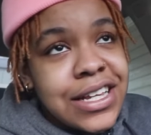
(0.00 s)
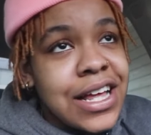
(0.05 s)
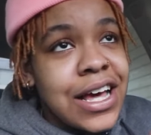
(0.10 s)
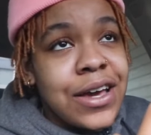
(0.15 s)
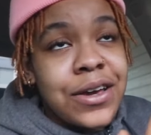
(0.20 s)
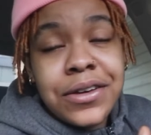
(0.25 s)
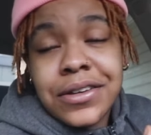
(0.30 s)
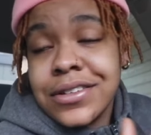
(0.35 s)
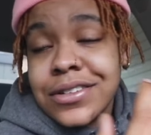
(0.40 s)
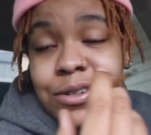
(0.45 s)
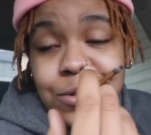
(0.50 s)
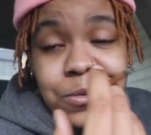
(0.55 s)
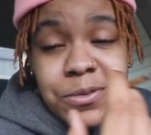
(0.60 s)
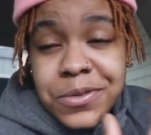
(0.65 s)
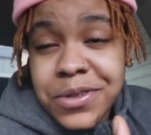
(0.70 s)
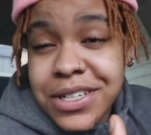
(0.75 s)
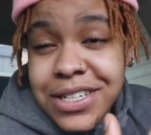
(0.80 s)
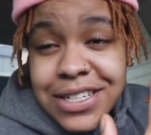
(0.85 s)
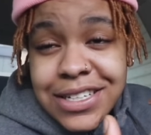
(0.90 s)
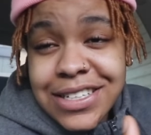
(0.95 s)
Like,
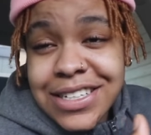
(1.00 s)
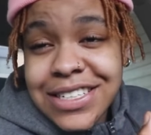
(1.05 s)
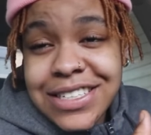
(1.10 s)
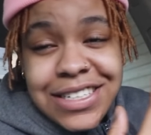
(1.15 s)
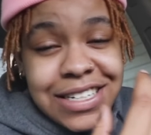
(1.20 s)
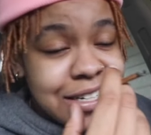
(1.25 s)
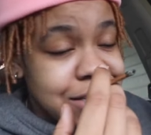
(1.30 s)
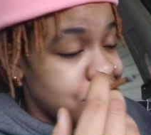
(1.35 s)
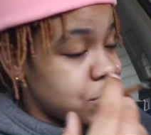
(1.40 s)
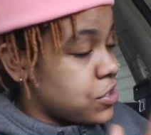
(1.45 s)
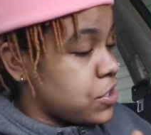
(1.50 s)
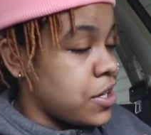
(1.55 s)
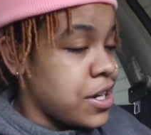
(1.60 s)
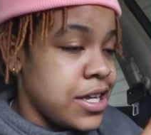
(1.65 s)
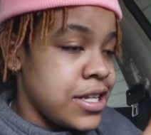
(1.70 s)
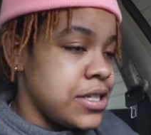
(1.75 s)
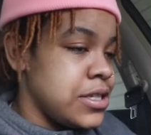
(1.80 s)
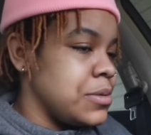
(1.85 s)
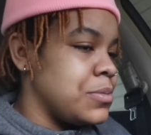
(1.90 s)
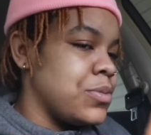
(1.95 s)
what? This shit is
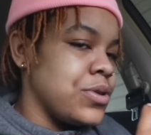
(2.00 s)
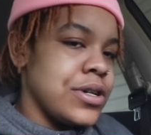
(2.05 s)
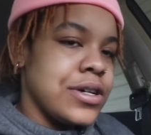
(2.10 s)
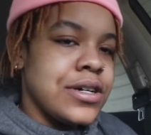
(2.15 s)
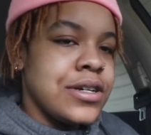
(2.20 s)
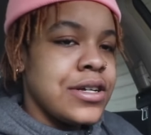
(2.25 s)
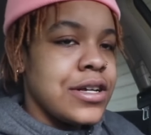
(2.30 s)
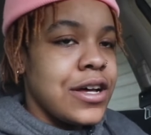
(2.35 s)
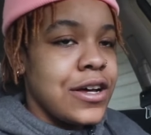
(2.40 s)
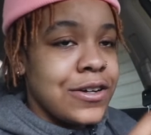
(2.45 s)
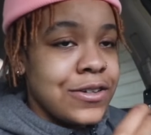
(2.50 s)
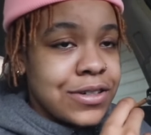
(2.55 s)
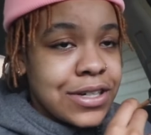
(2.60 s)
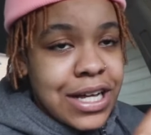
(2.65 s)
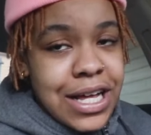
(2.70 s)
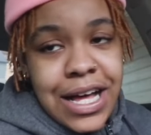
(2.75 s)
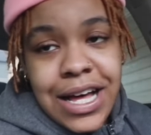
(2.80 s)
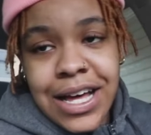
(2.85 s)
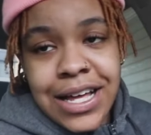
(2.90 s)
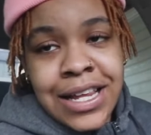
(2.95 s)
crazy, bro. Oh,
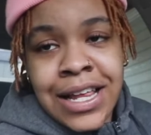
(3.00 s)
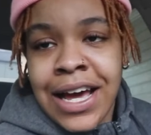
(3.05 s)
God.